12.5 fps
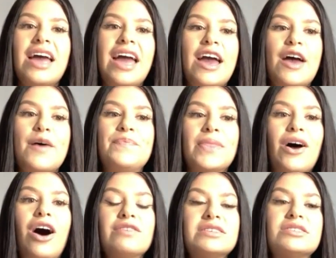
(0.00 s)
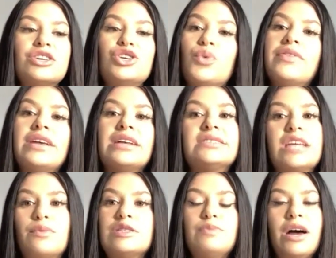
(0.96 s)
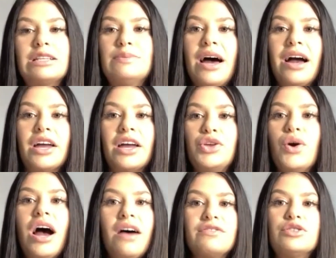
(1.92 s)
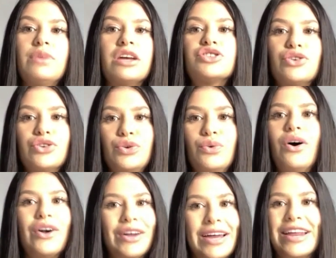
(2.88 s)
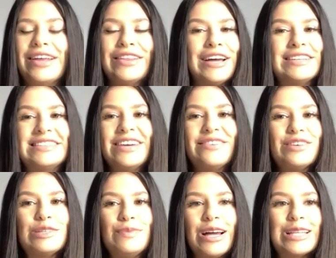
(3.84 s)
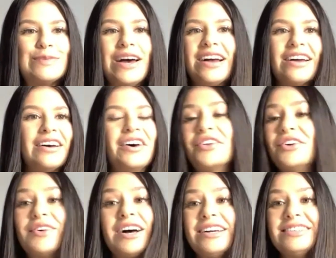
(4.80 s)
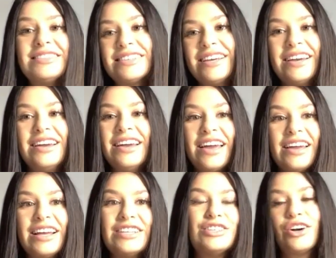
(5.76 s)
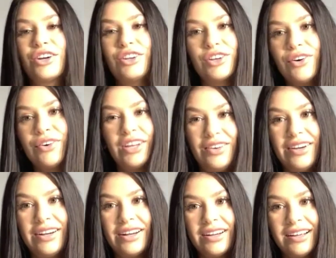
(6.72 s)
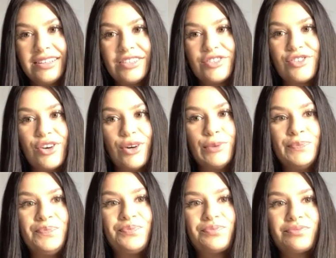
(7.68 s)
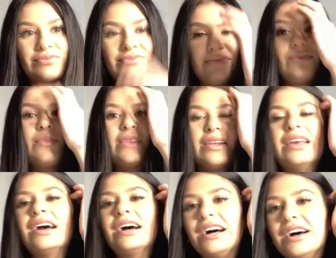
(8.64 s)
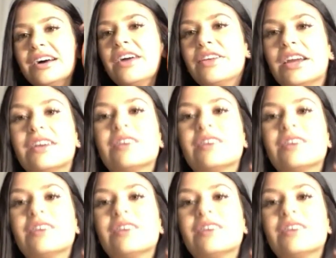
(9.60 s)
and obviously you want that same respect back, and you have to make sure you are getting that same respect back. Otherwise, it's not going to go anywhere. So yeah, I think